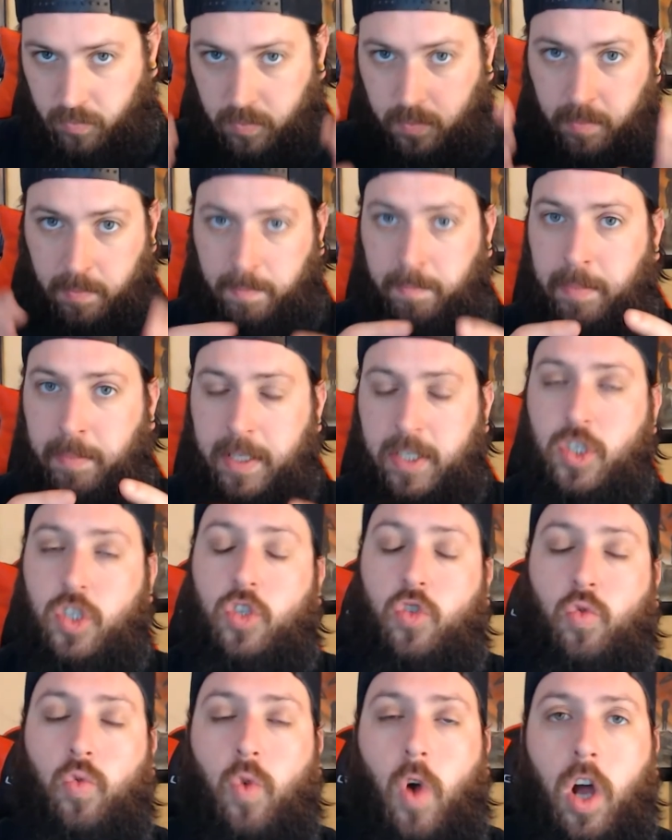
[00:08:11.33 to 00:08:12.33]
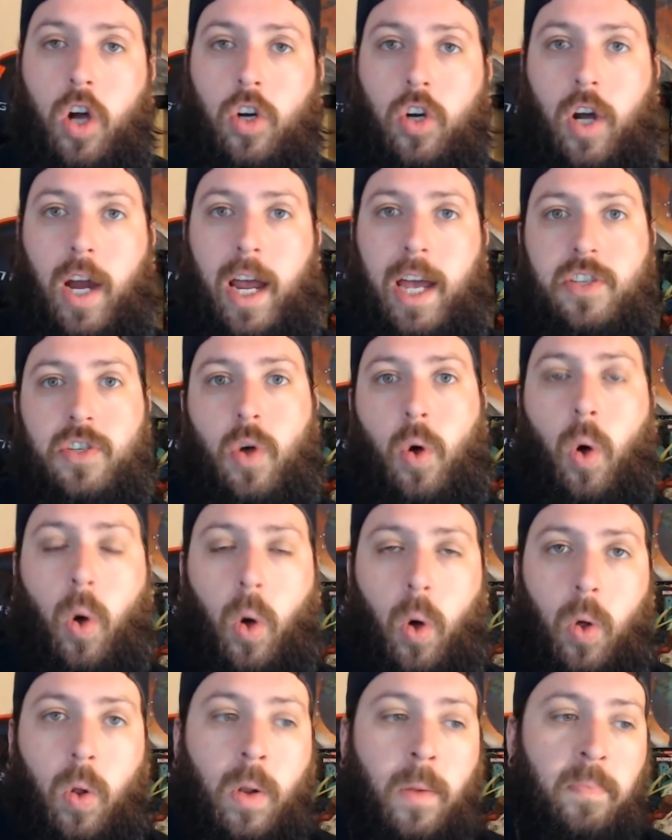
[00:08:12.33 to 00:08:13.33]
be stronger as a
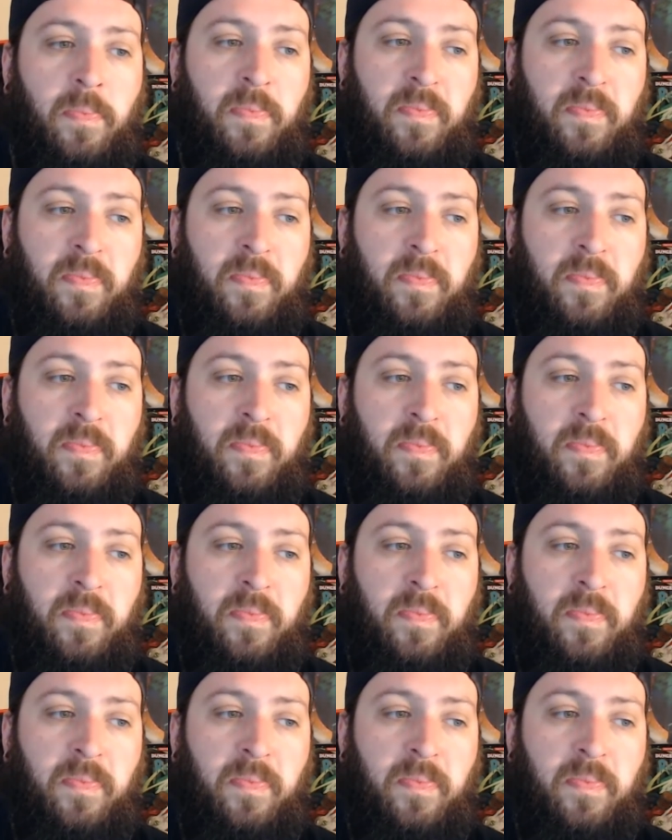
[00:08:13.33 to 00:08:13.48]
whole.